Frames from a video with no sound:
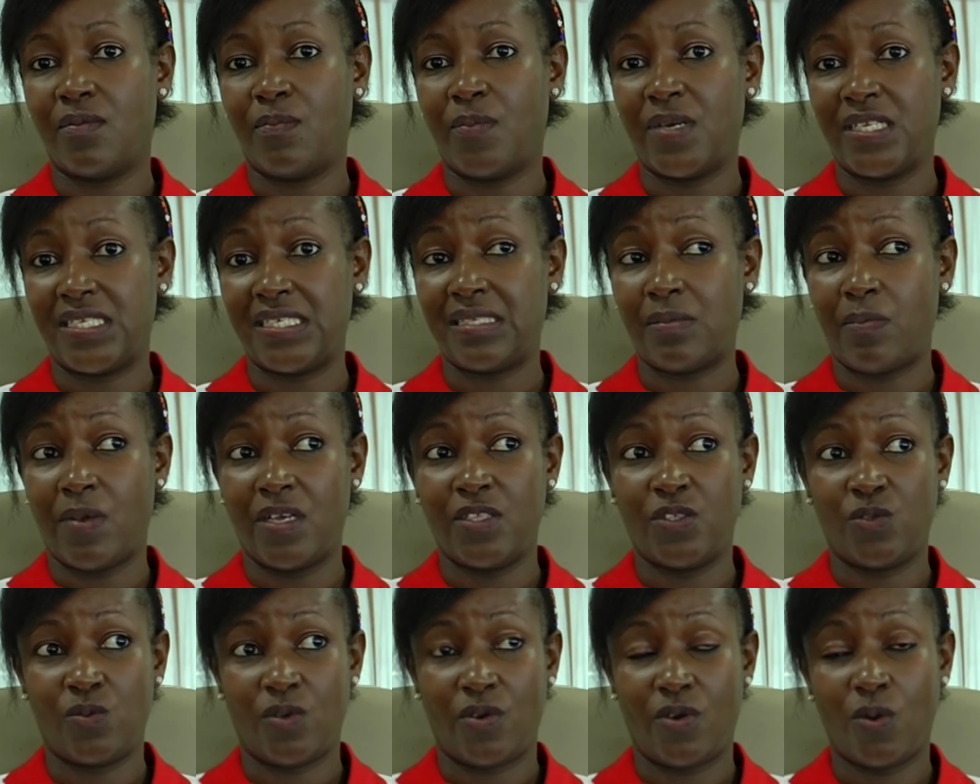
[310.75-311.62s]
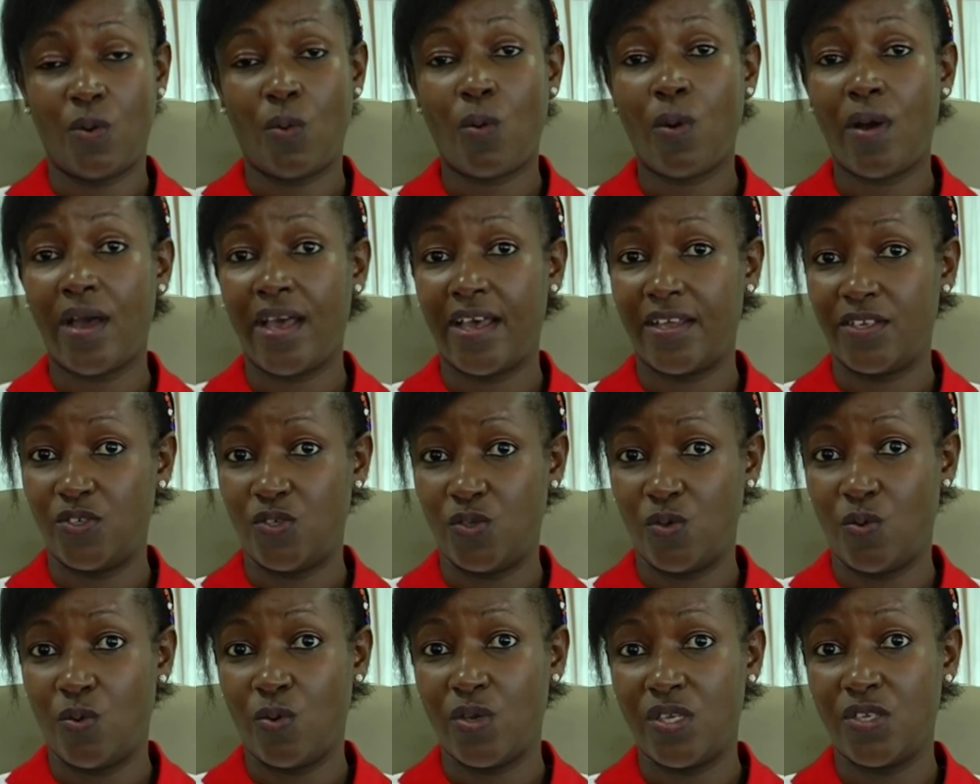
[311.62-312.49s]
participants were required to
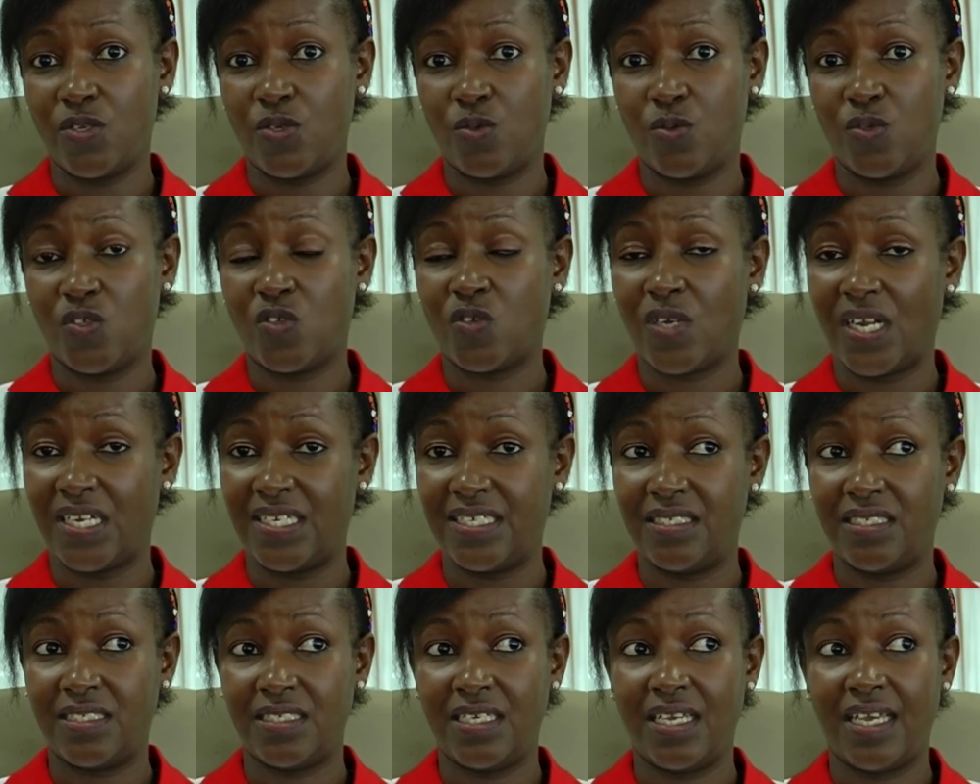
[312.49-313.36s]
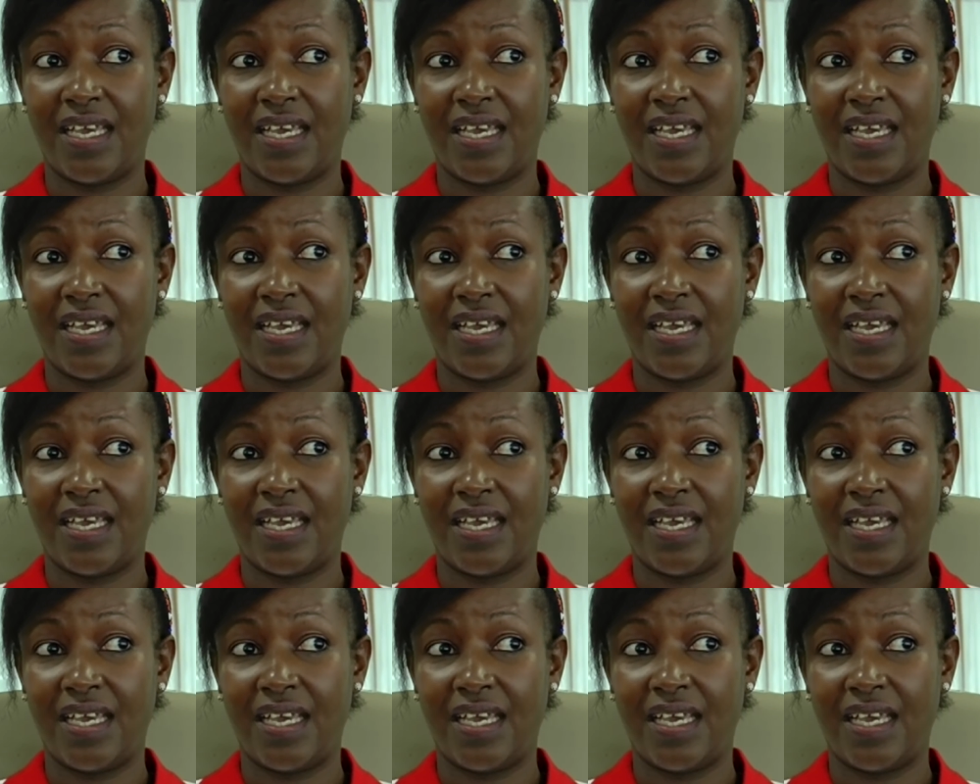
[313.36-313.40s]
go into strategy